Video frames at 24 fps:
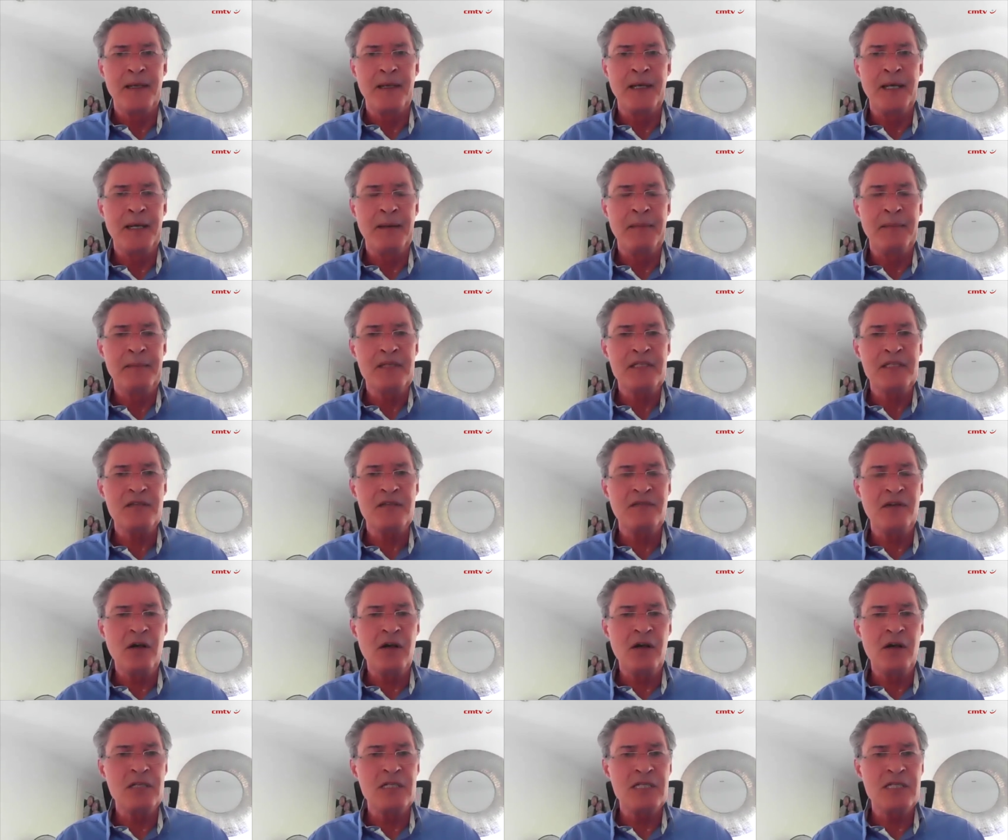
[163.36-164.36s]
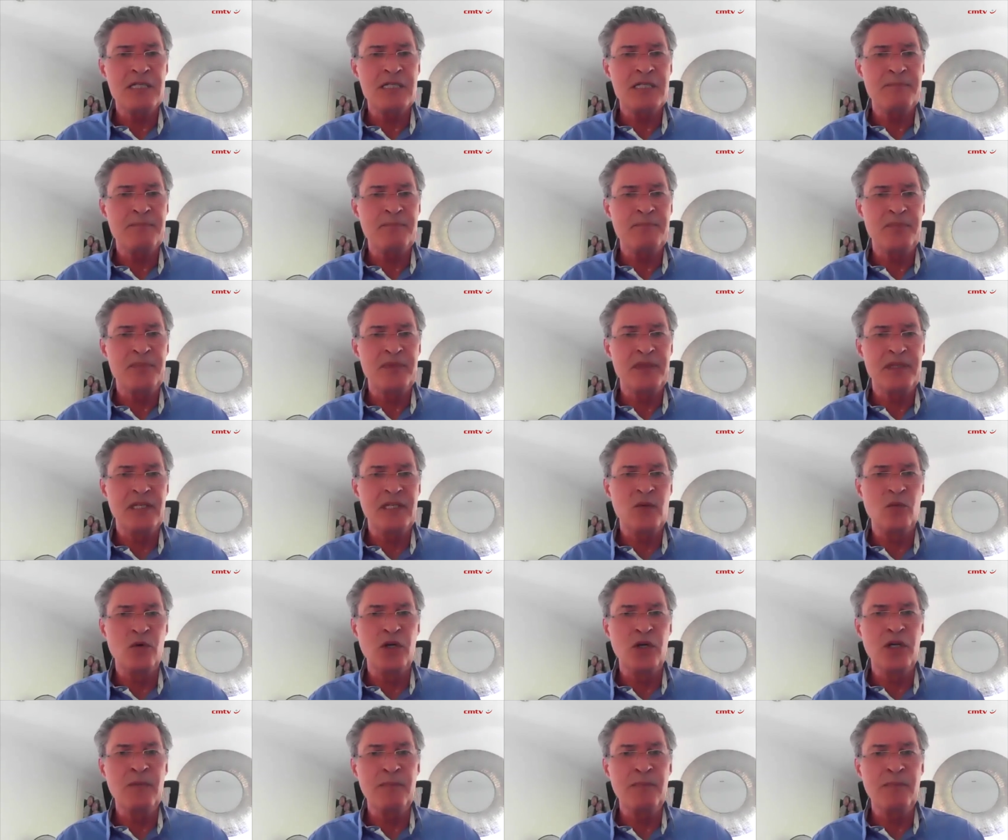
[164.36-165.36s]
As far as the
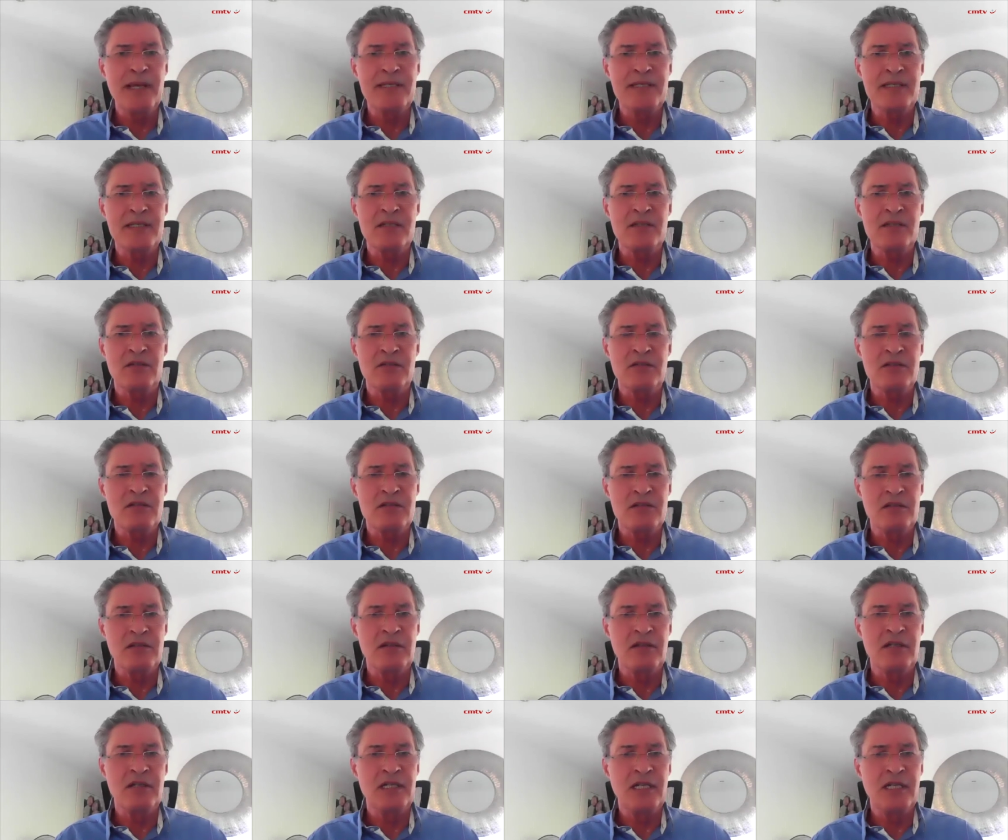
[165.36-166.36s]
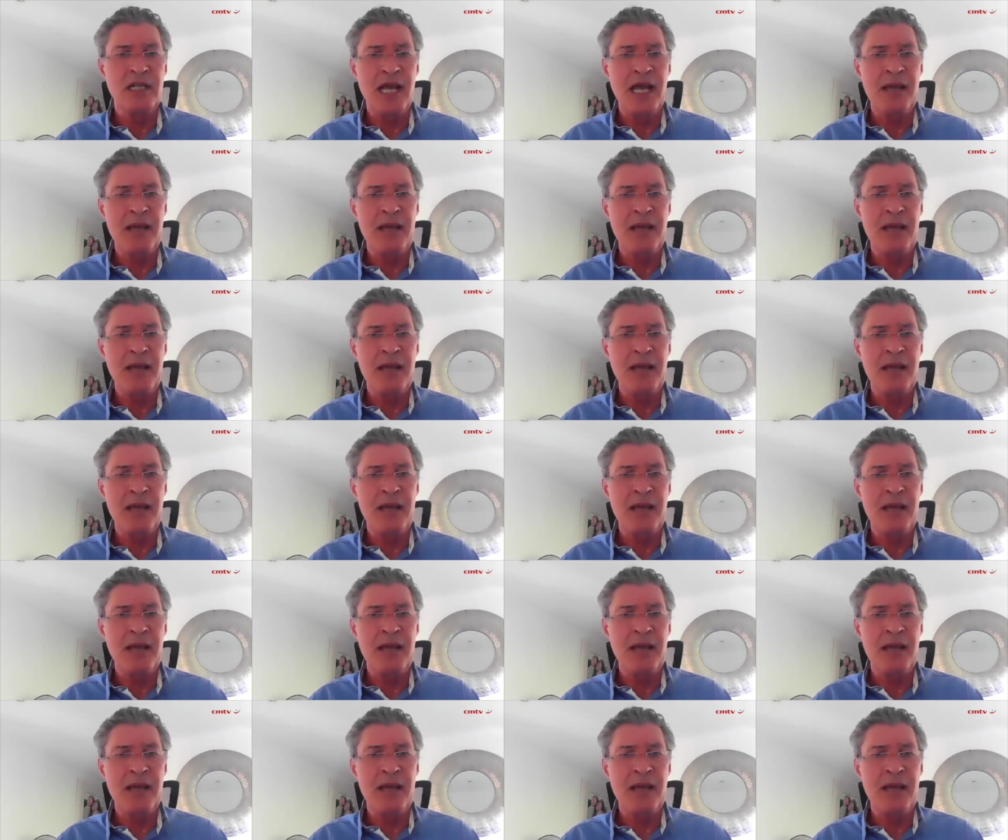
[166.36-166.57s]
workplace is concerned,